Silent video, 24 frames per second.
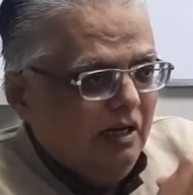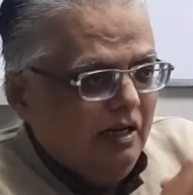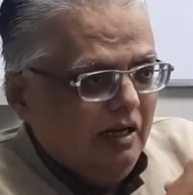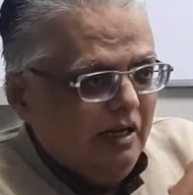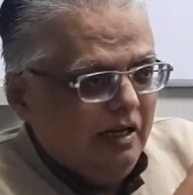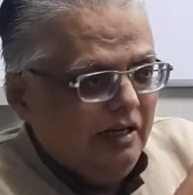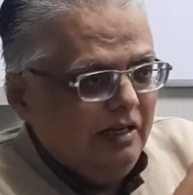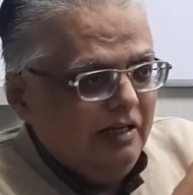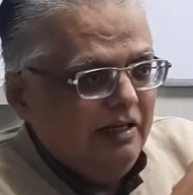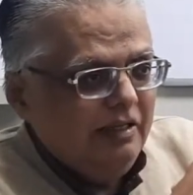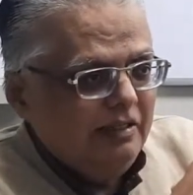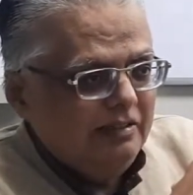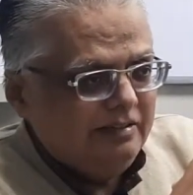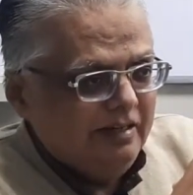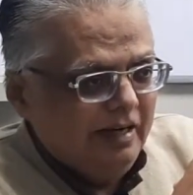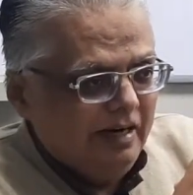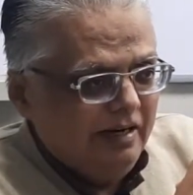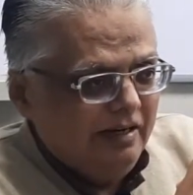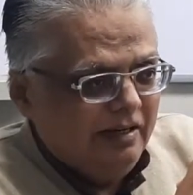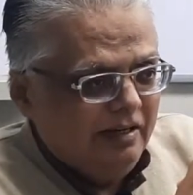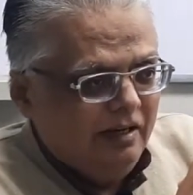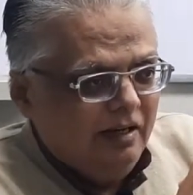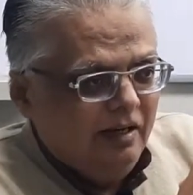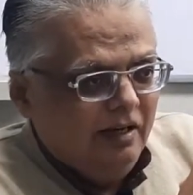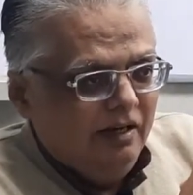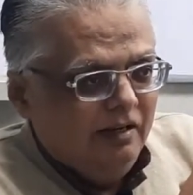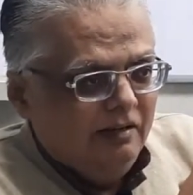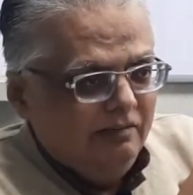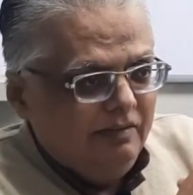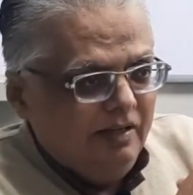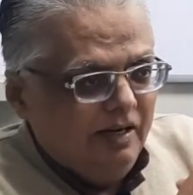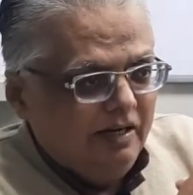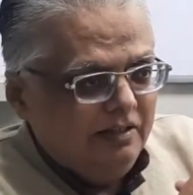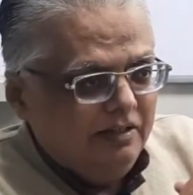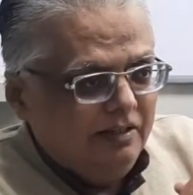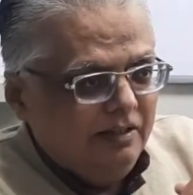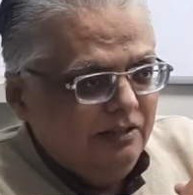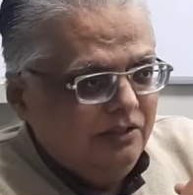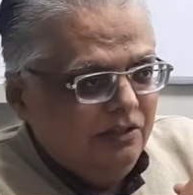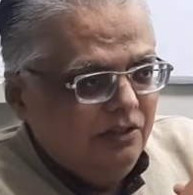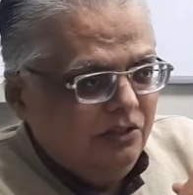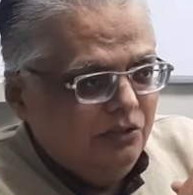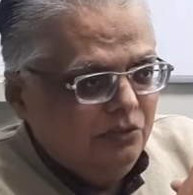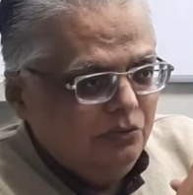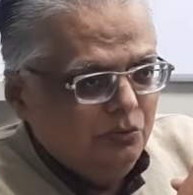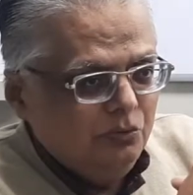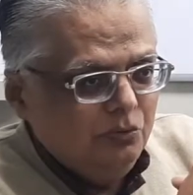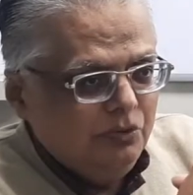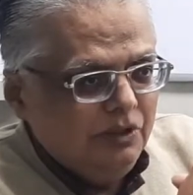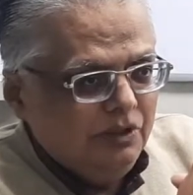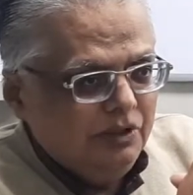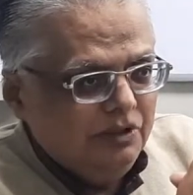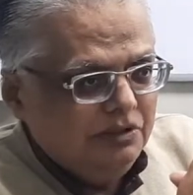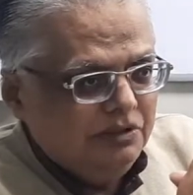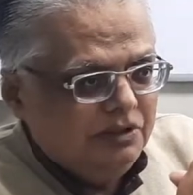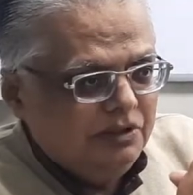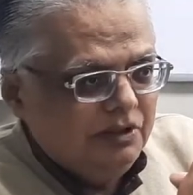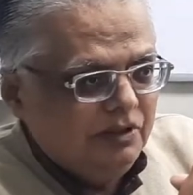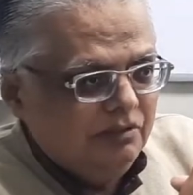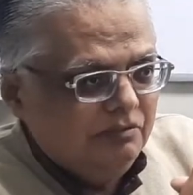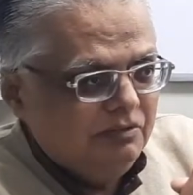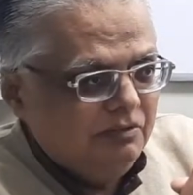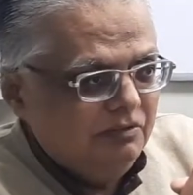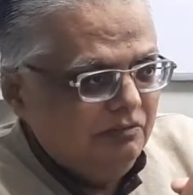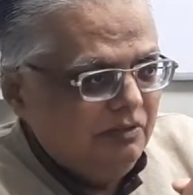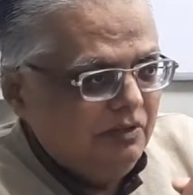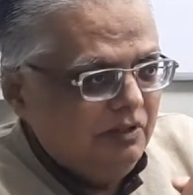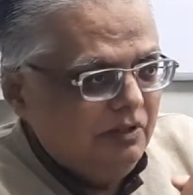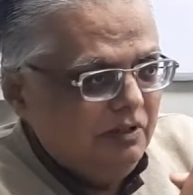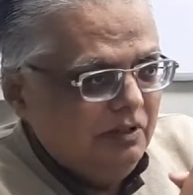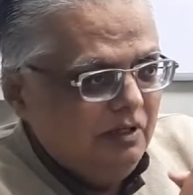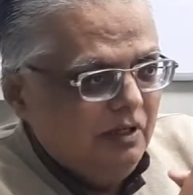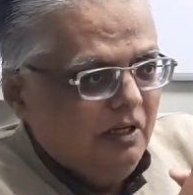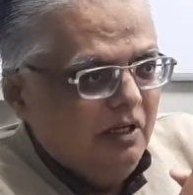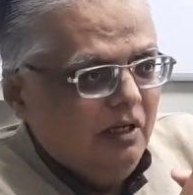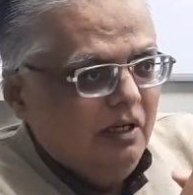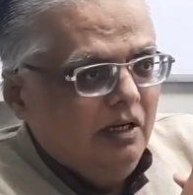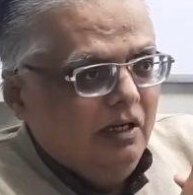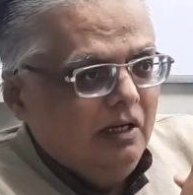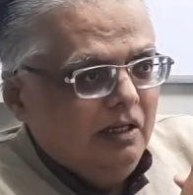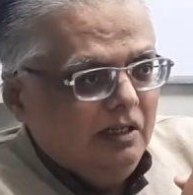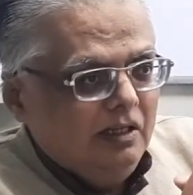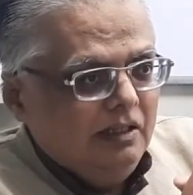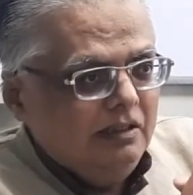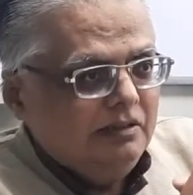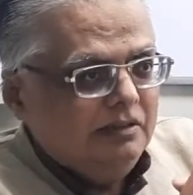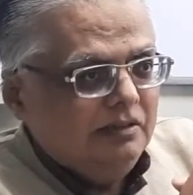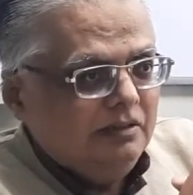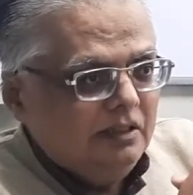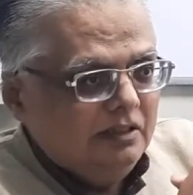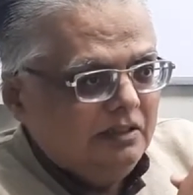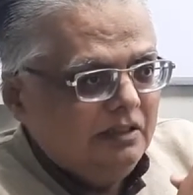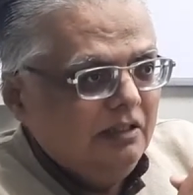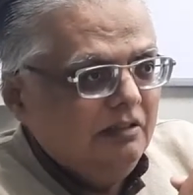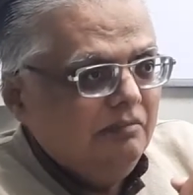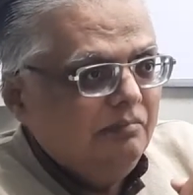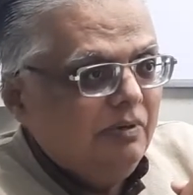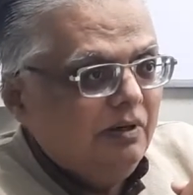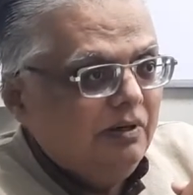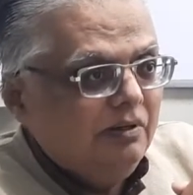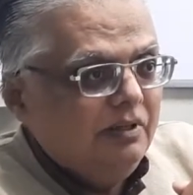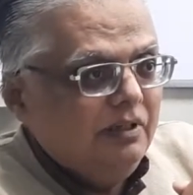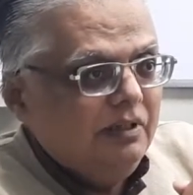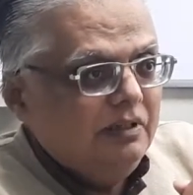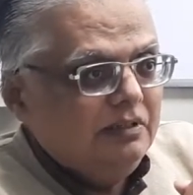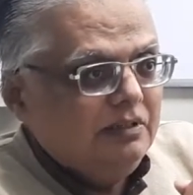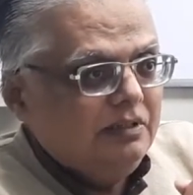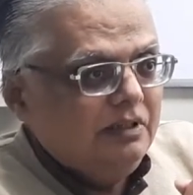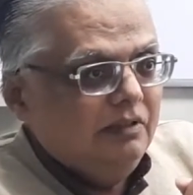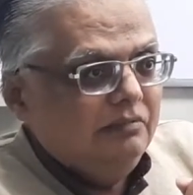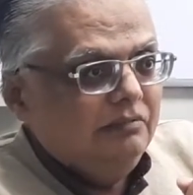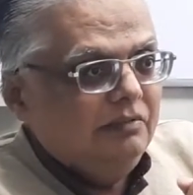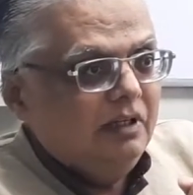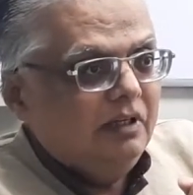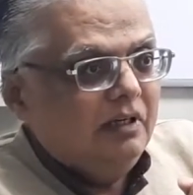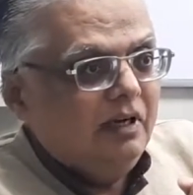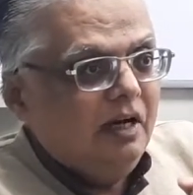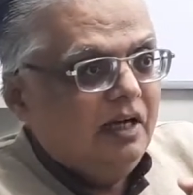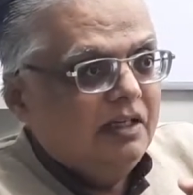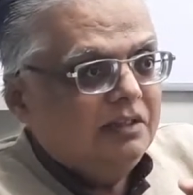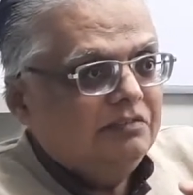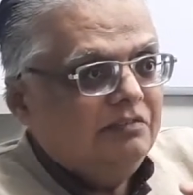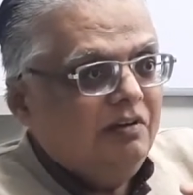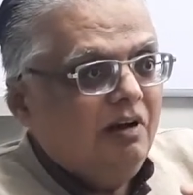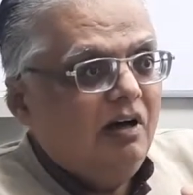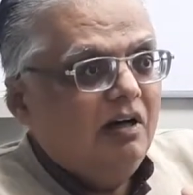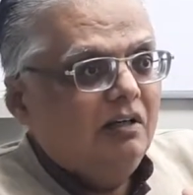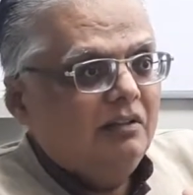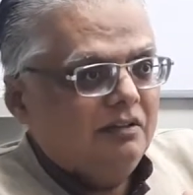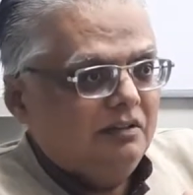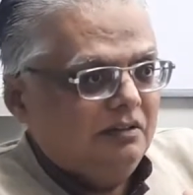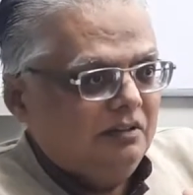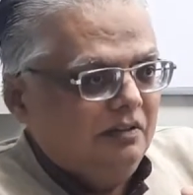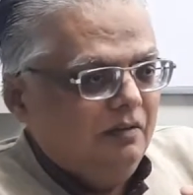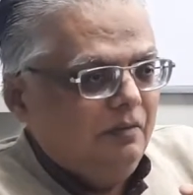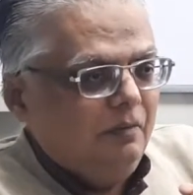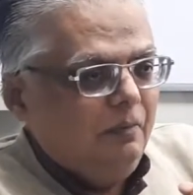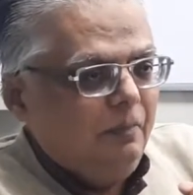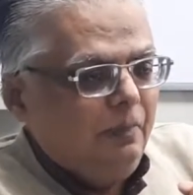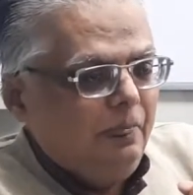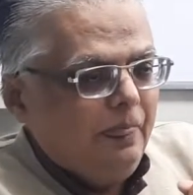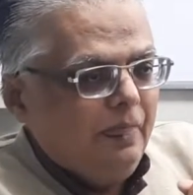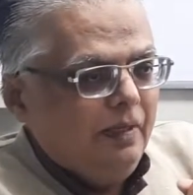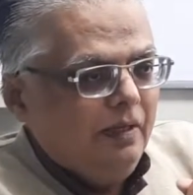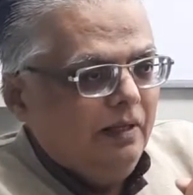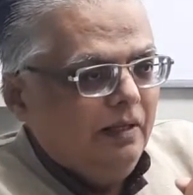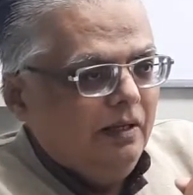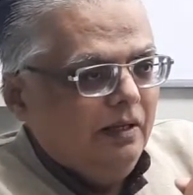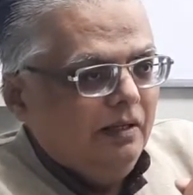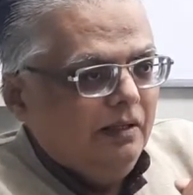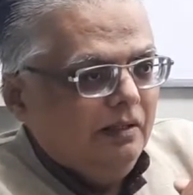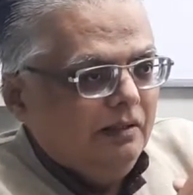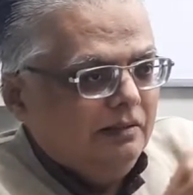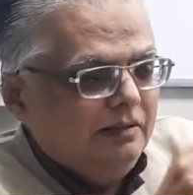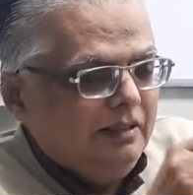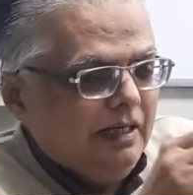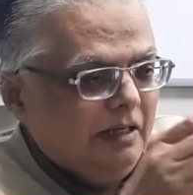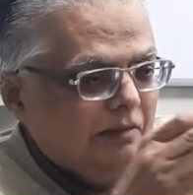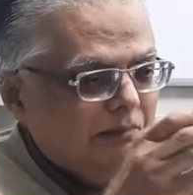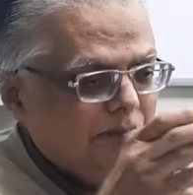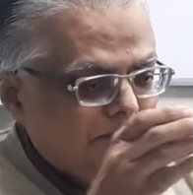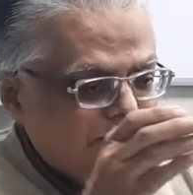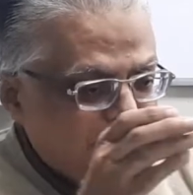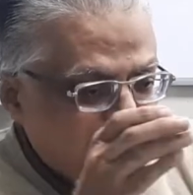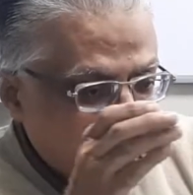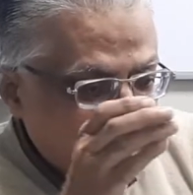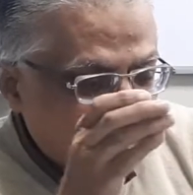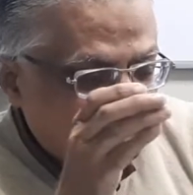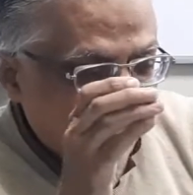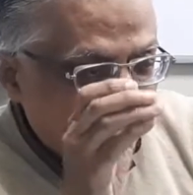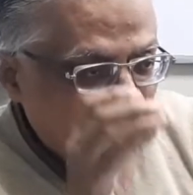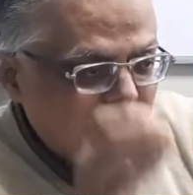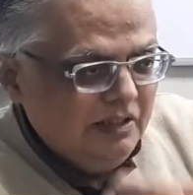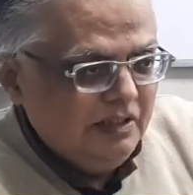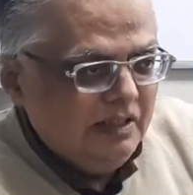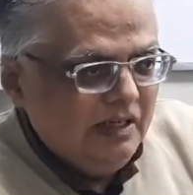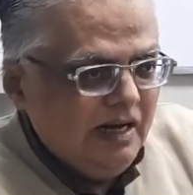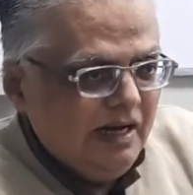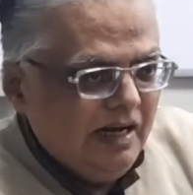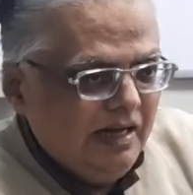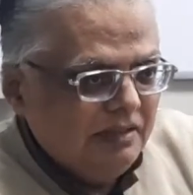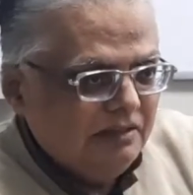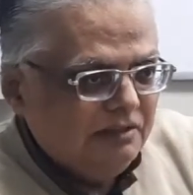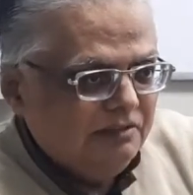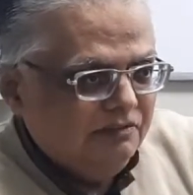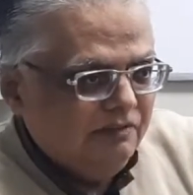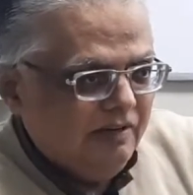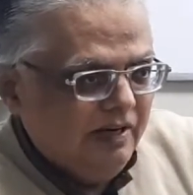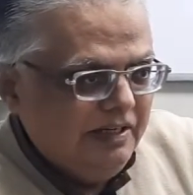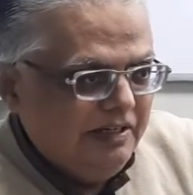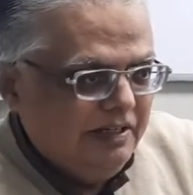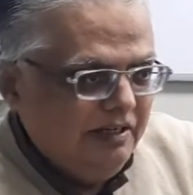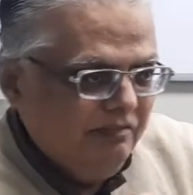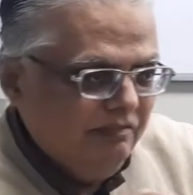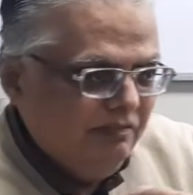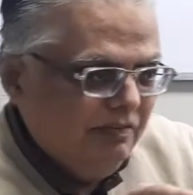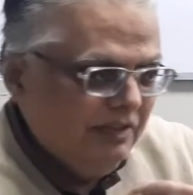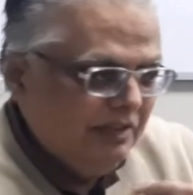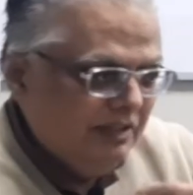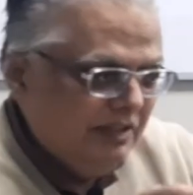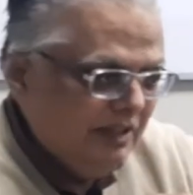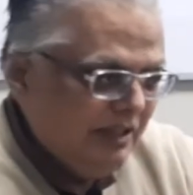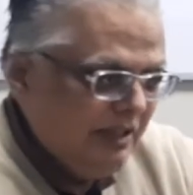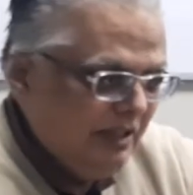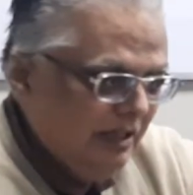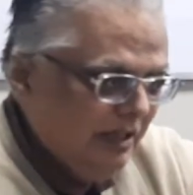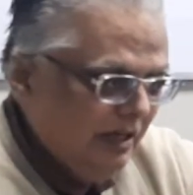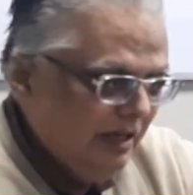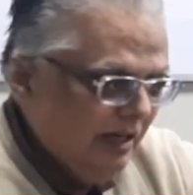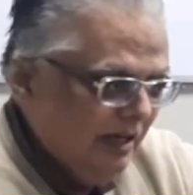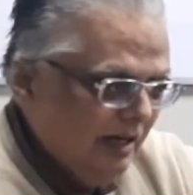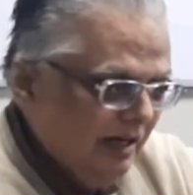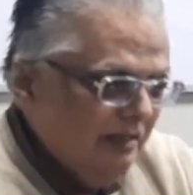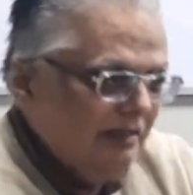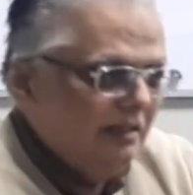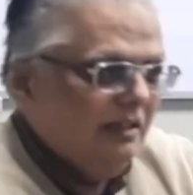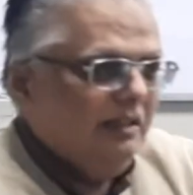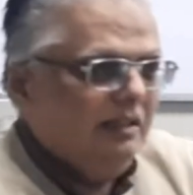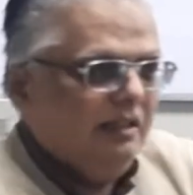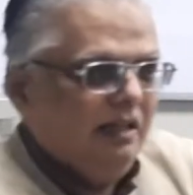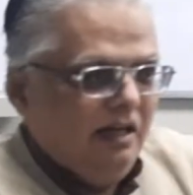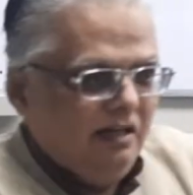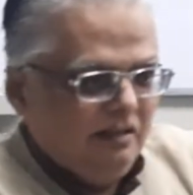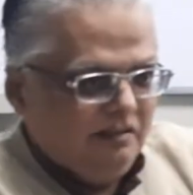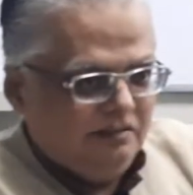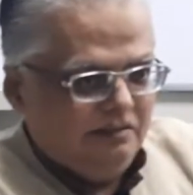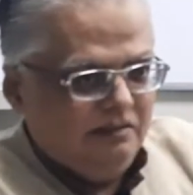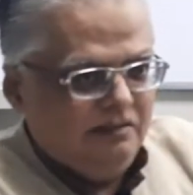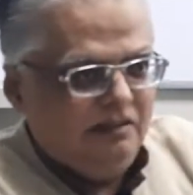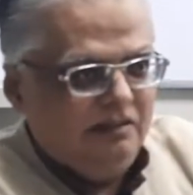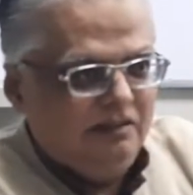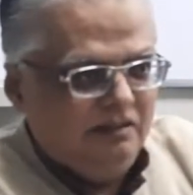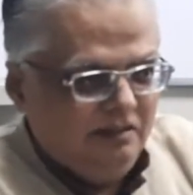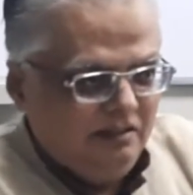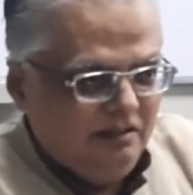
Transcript: And he said that hitherto the history of the world is nothing but the history of the class wars, that one class fighting with the other class,